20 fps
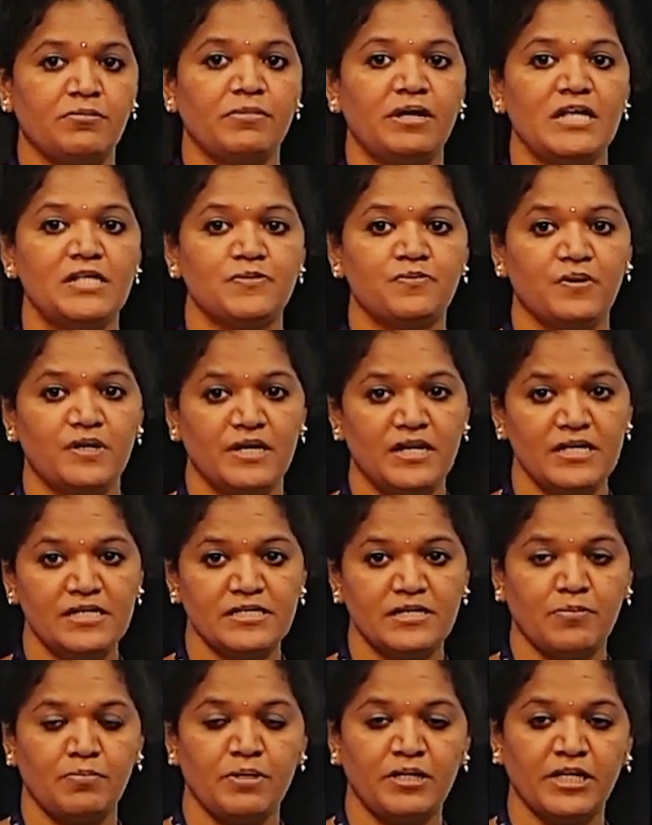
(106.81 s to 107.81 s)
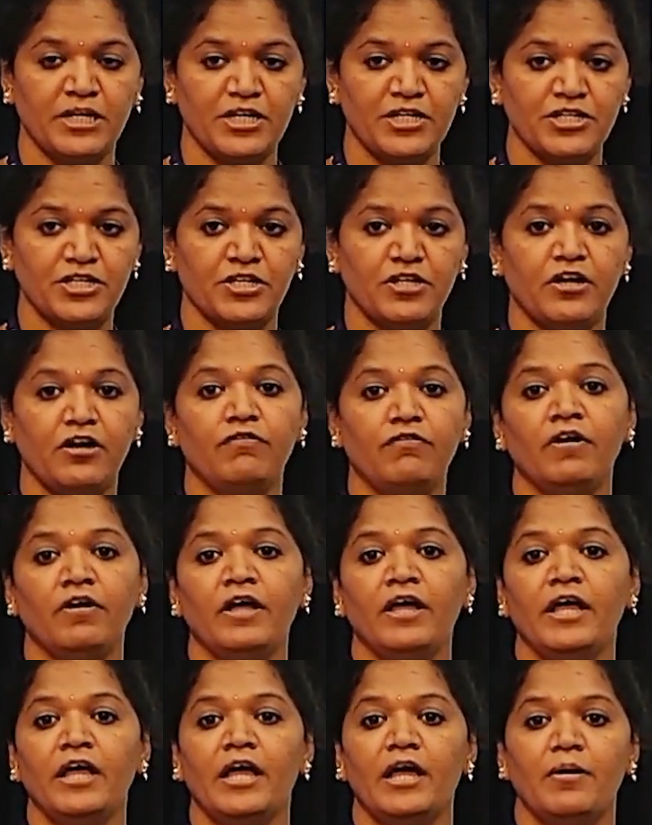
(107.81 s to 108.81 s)
as well as application of
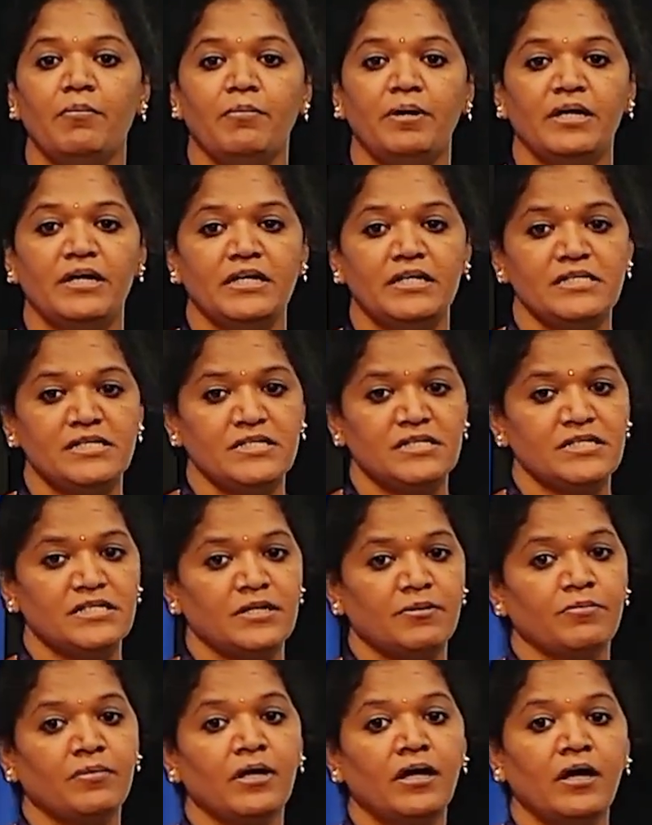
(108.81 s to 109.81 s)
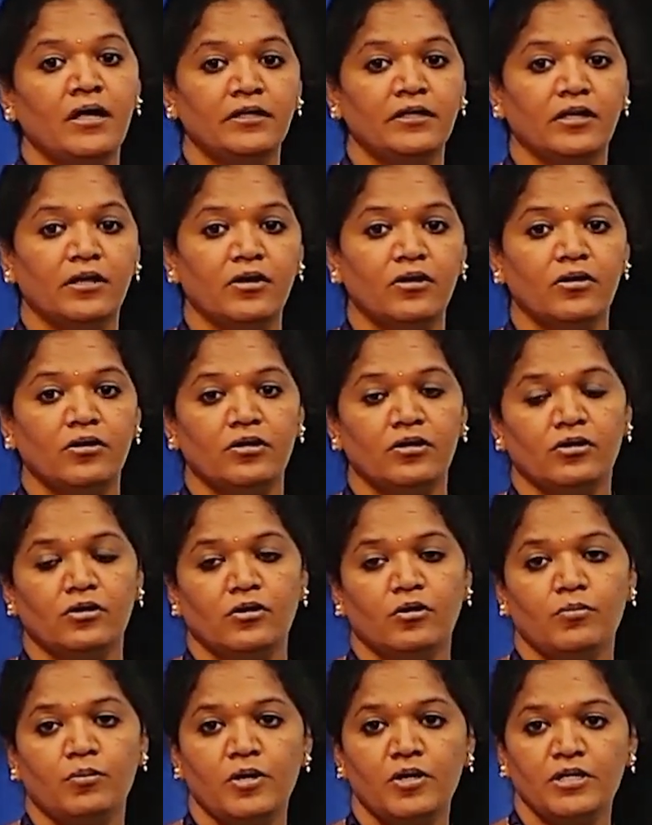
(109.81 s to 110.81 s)
embedded system. The
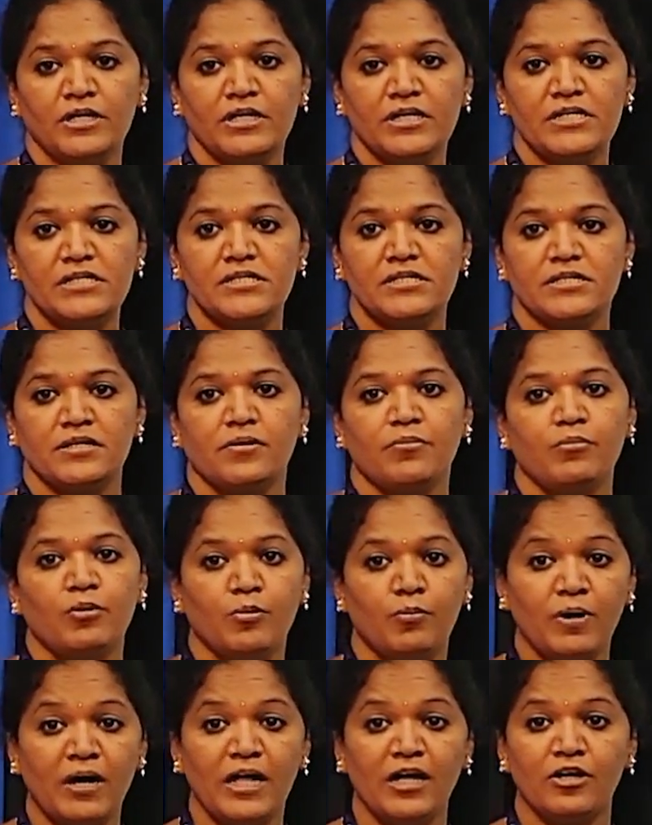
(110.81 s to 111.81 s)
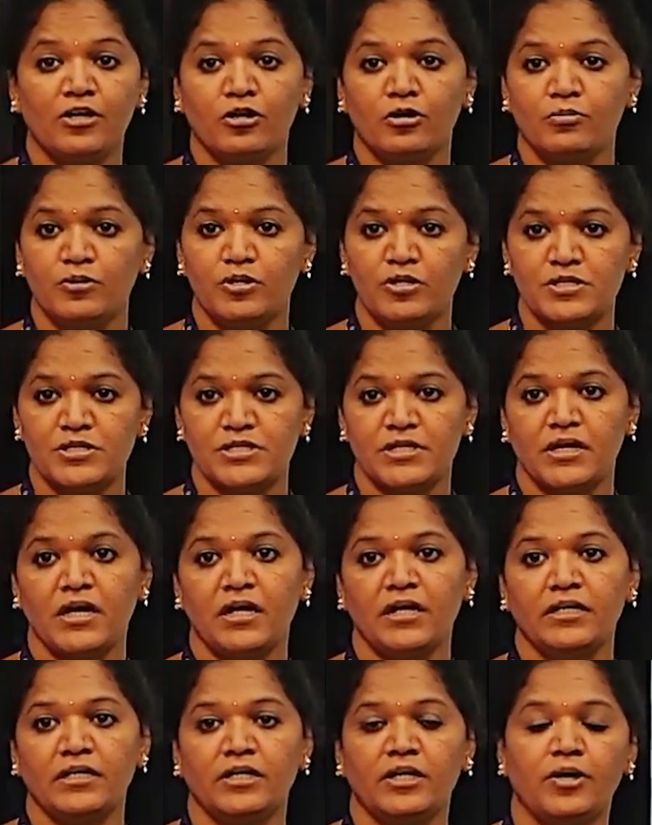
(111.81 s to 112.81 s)
robot is mobile robots
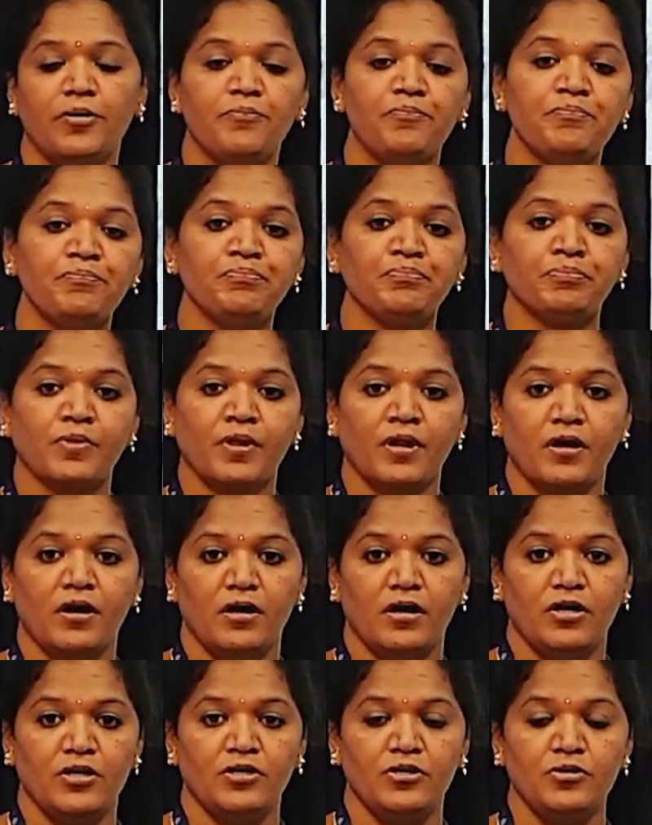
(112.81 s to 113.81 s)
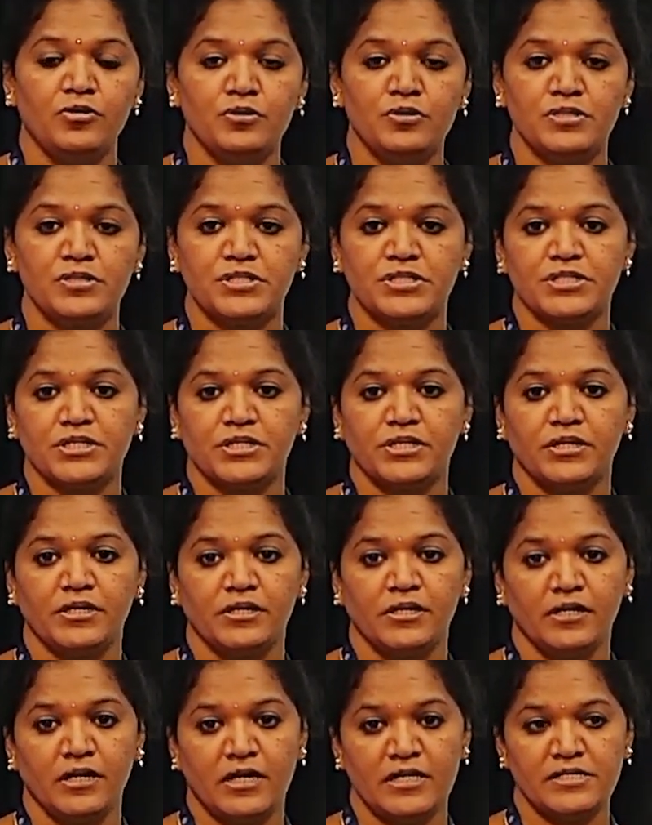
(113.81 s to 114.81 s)
are used
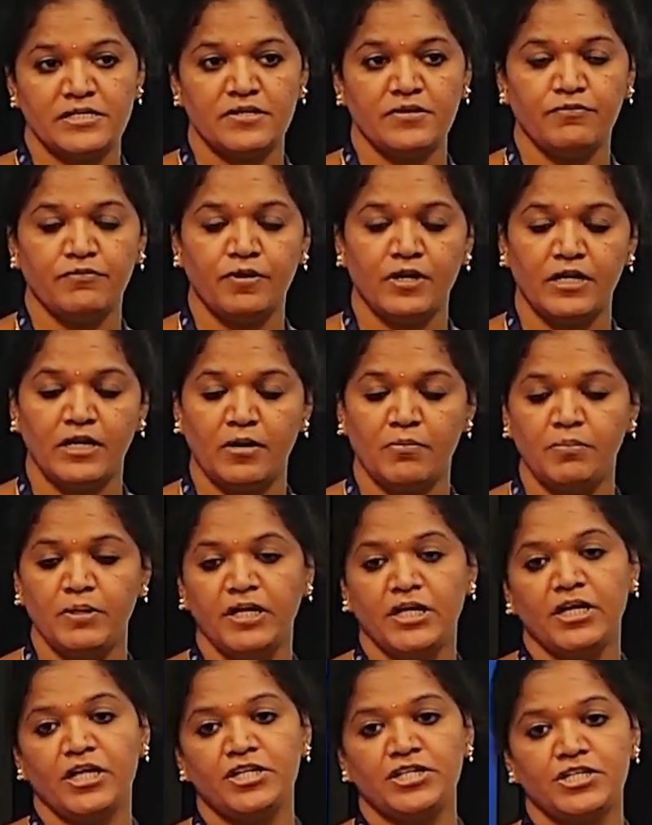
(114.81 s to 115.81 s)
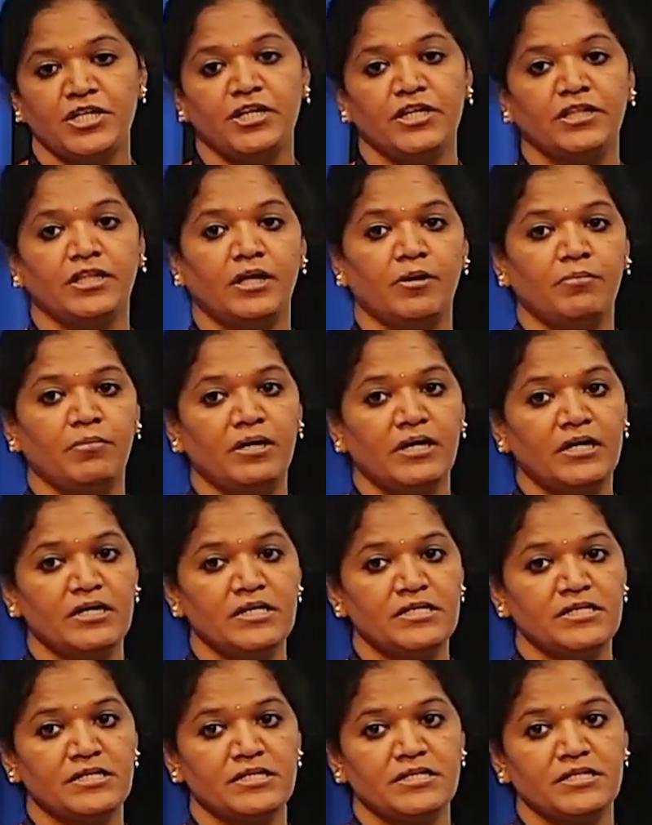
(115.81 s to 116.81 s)
as a one application in the embedded
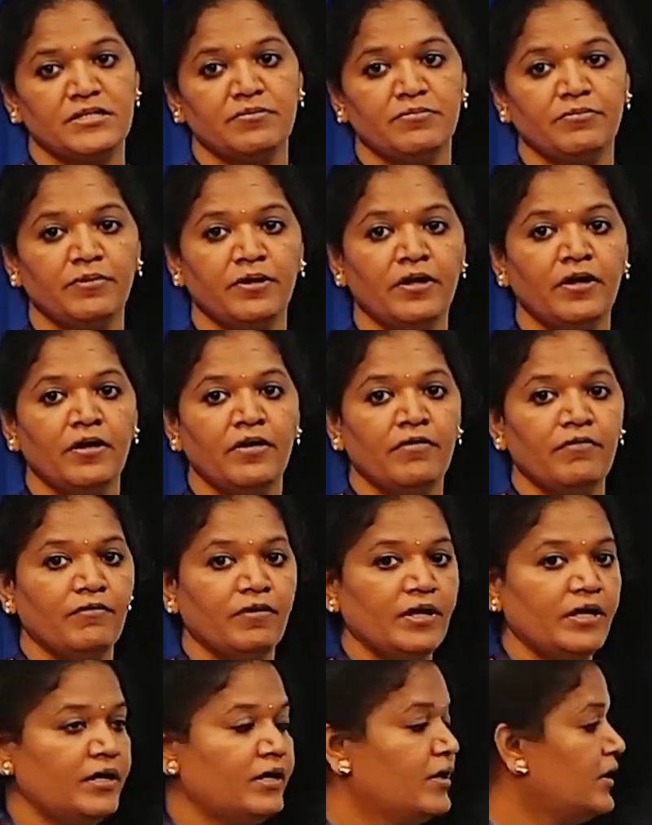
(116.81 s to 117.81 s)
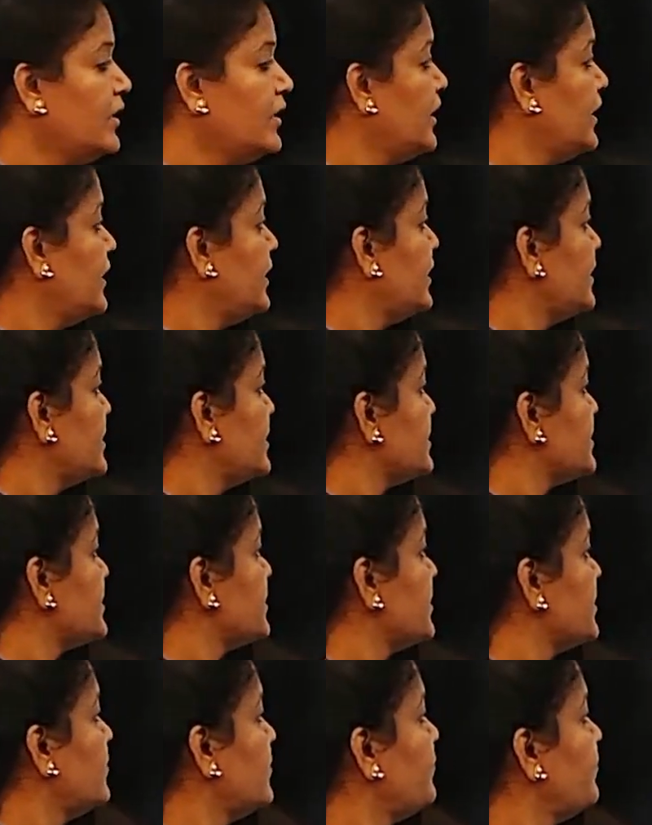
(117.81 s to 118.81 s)
system where it is
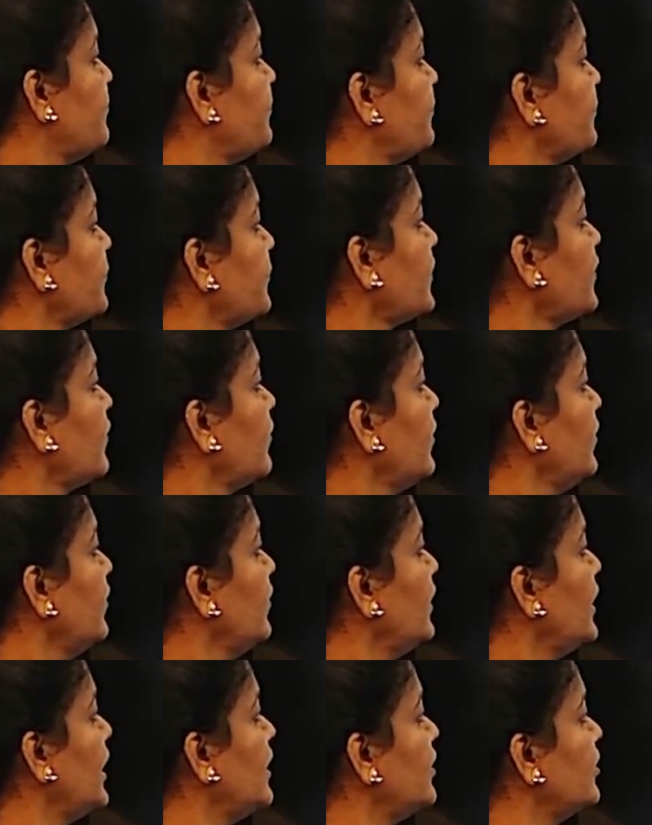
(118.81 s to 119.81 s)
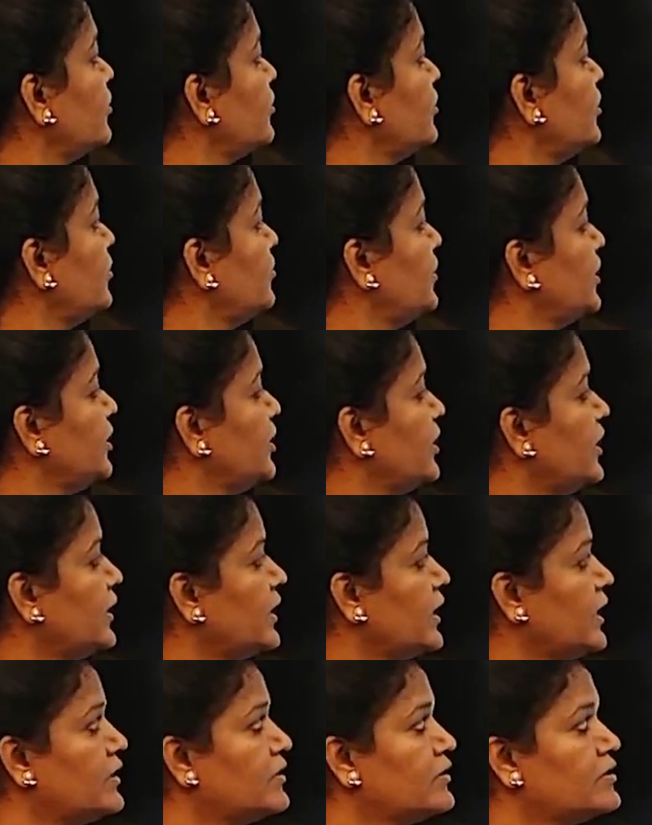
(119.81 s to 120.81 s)
controlled by your
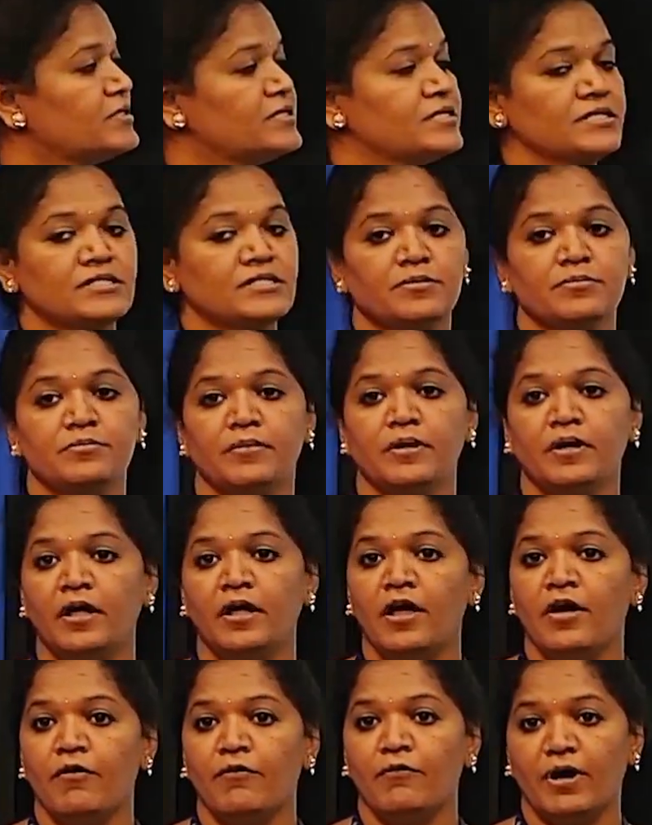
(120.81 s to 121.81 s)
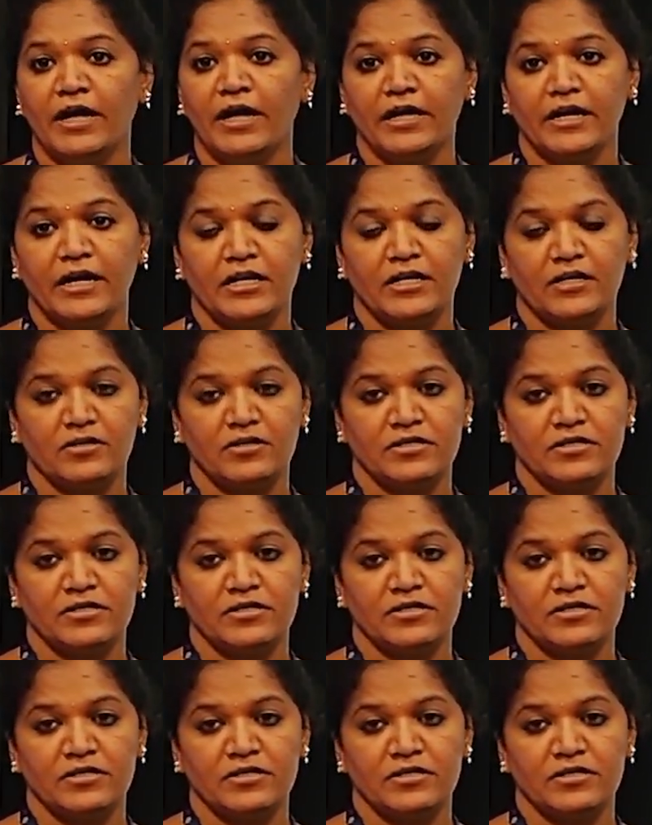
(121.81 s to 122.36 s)
control system. Why control